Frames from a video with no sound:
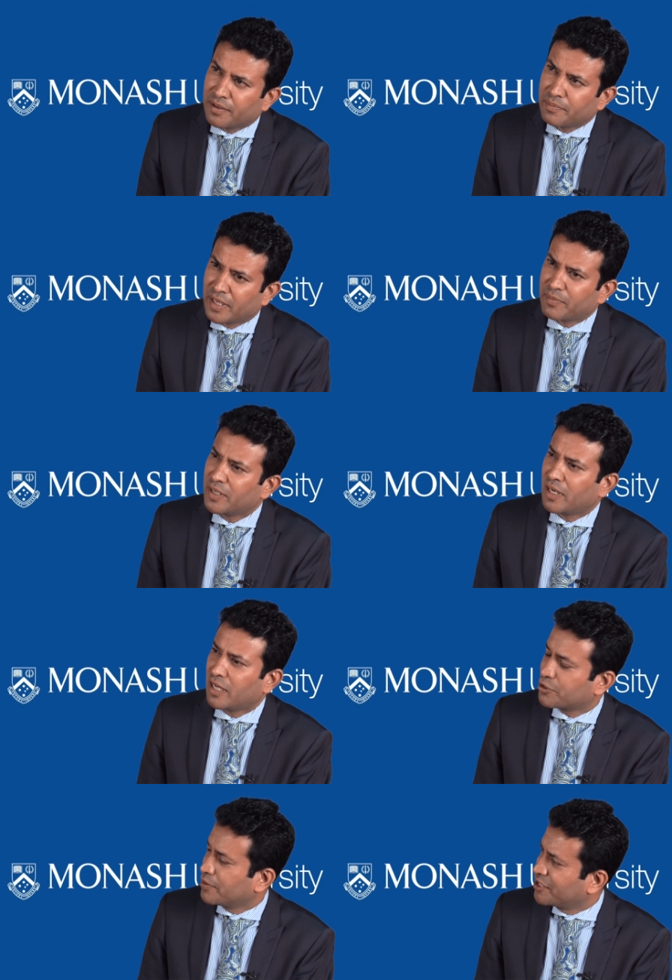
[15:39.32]
My
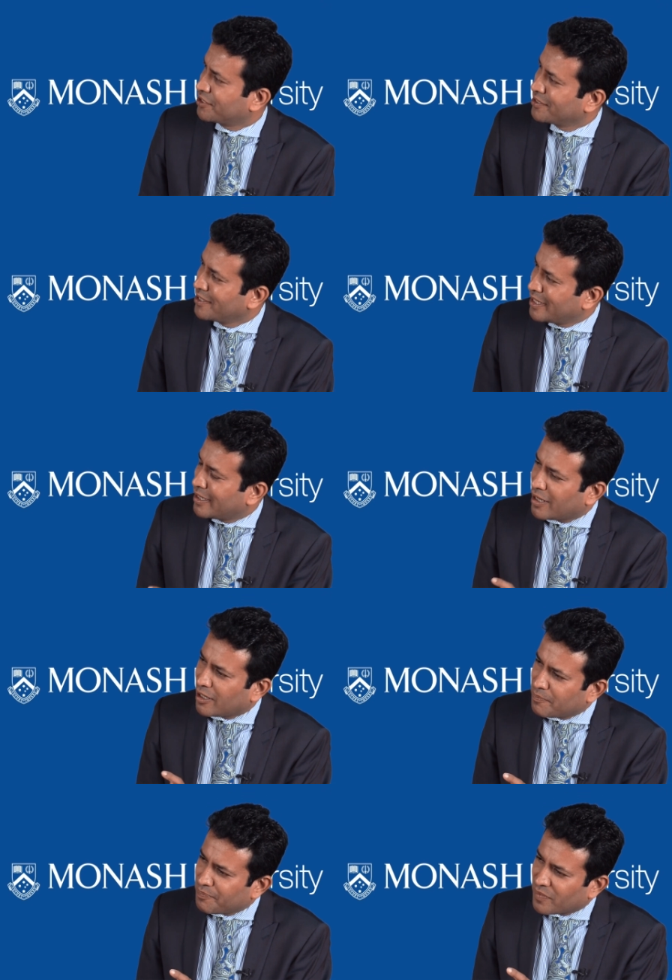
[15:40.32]
last question.
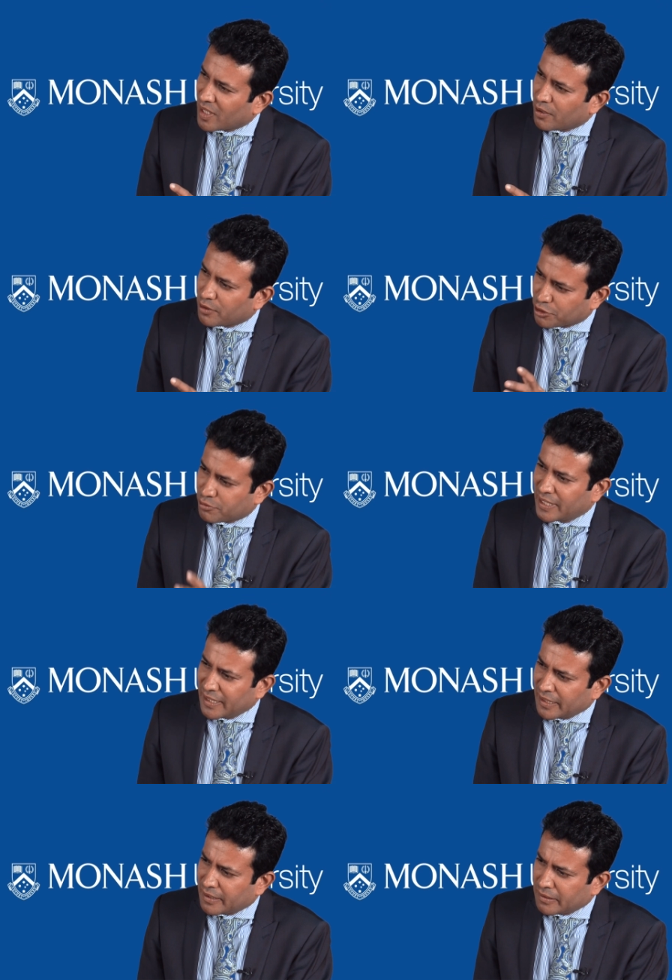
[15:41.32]

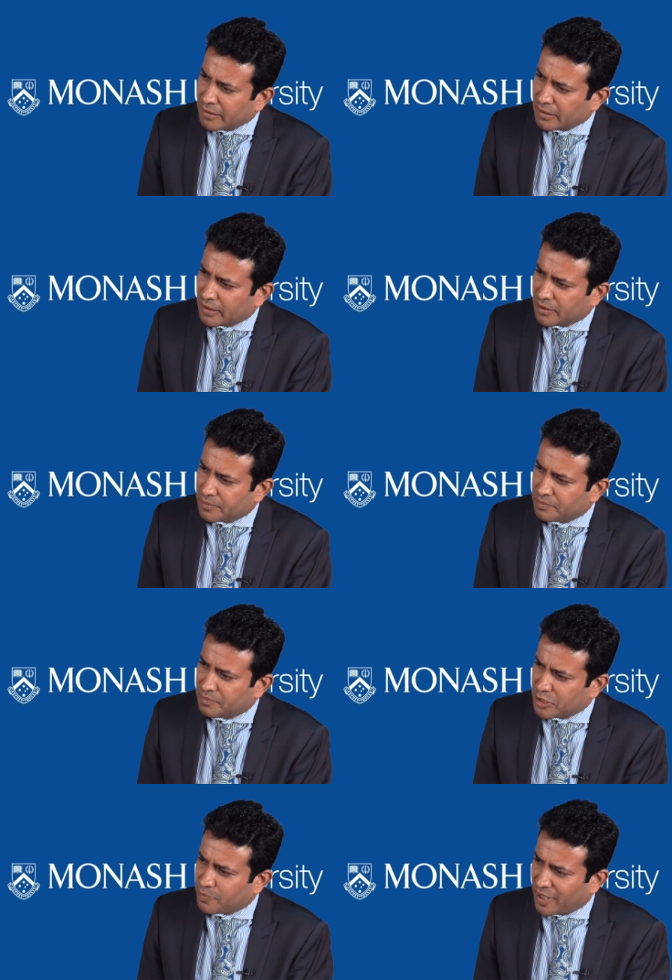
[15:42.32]
Australia
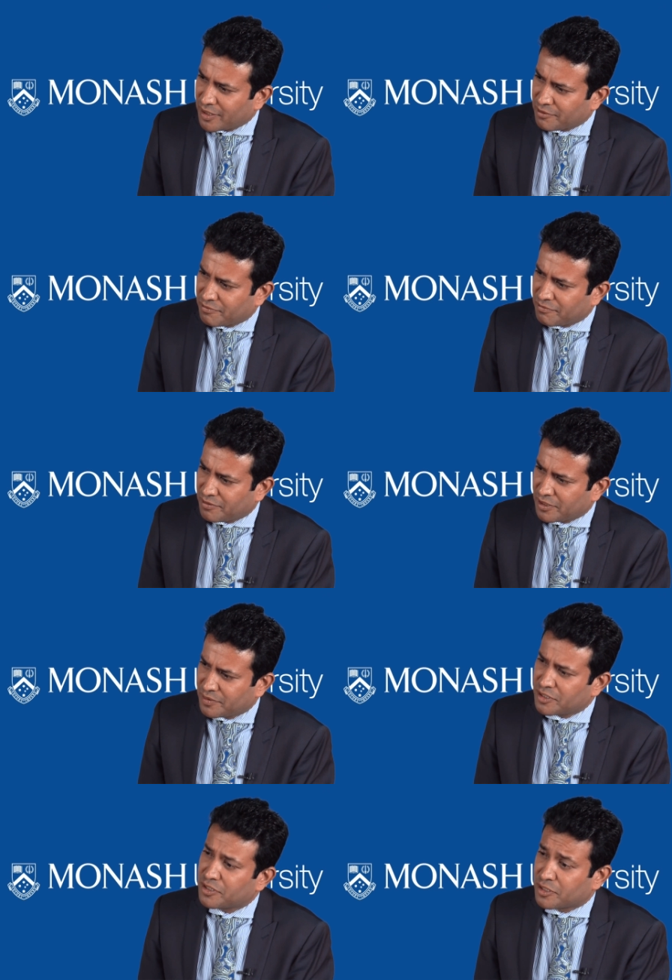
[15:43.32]
is part of,
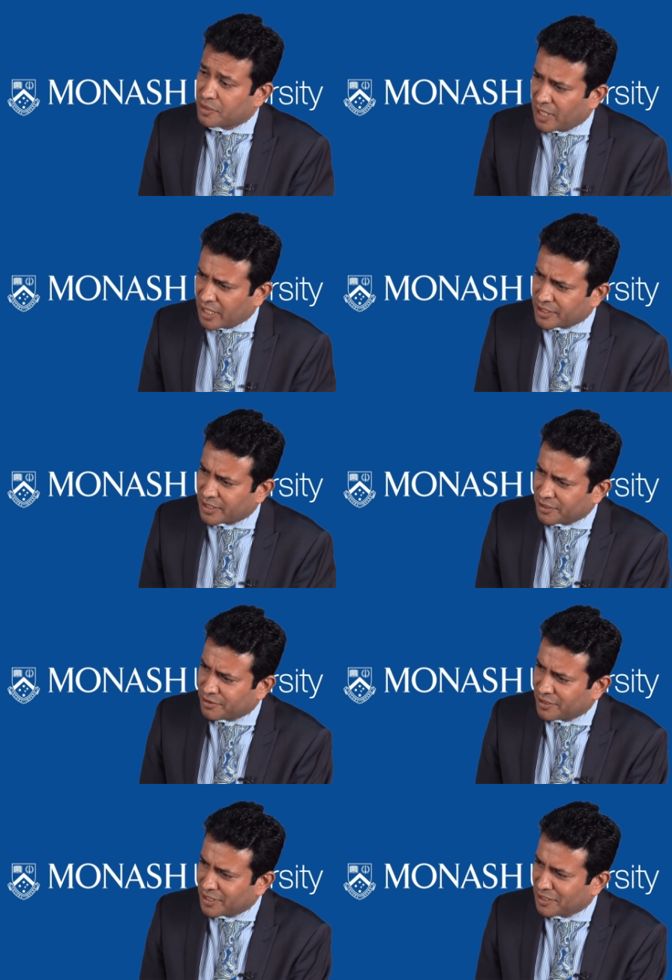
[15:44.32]
this is a large
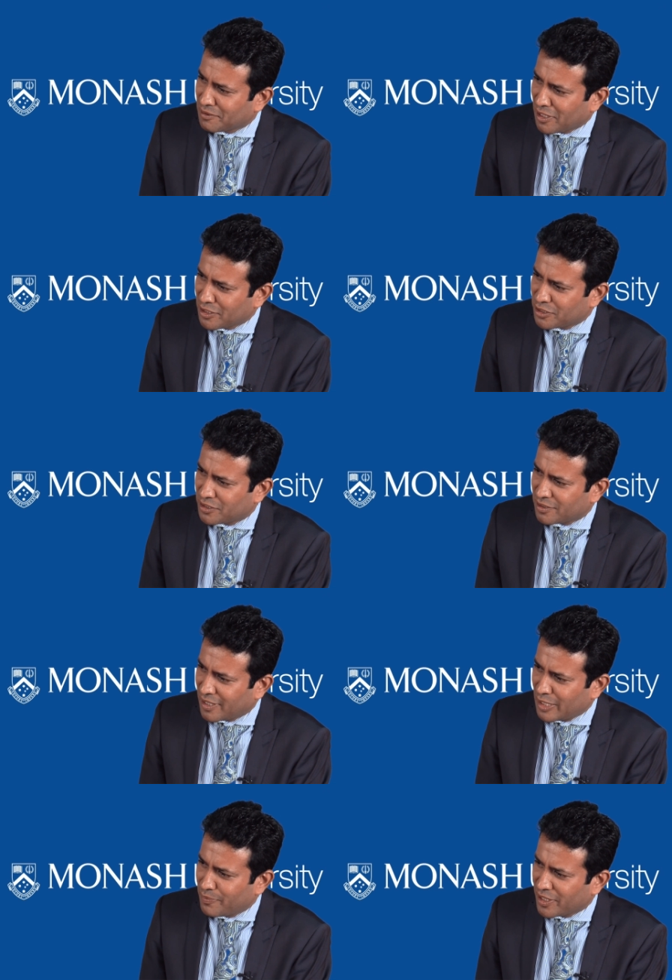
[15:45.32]
country, large
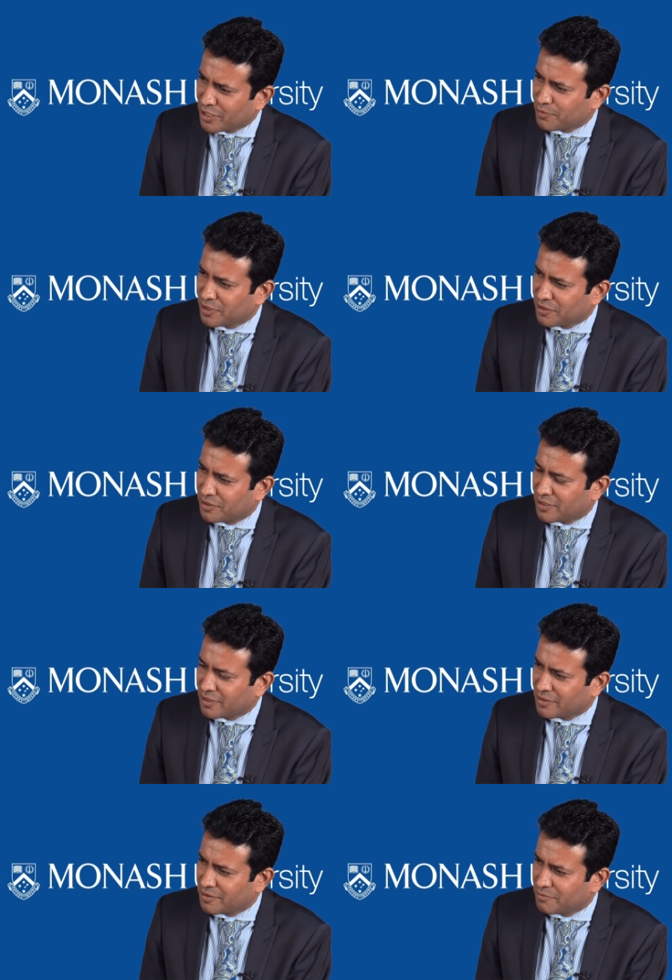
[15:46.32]
landmass with
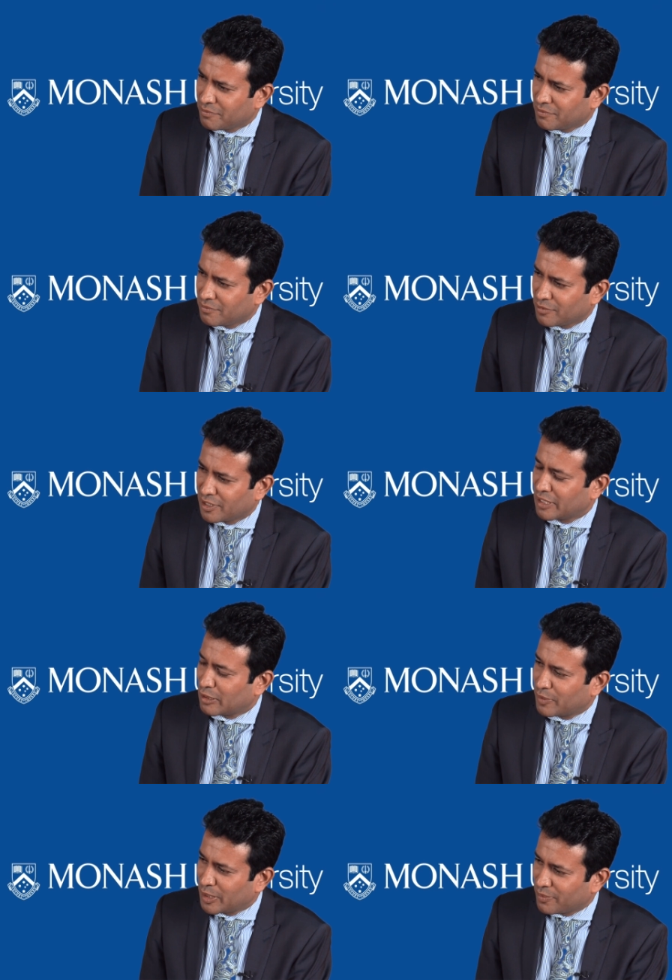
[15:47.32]
very little
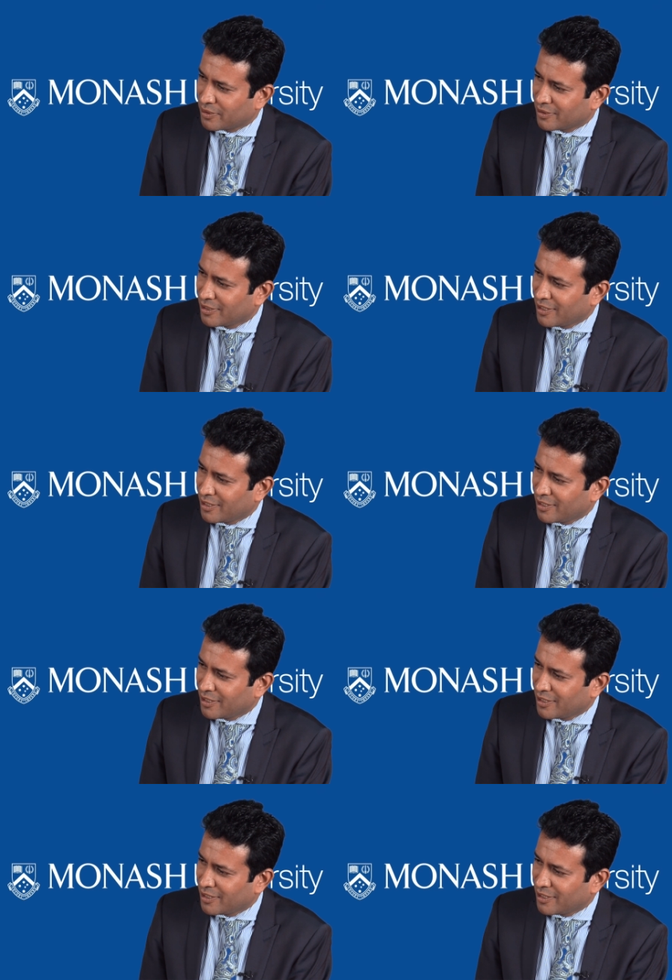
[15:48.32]
people.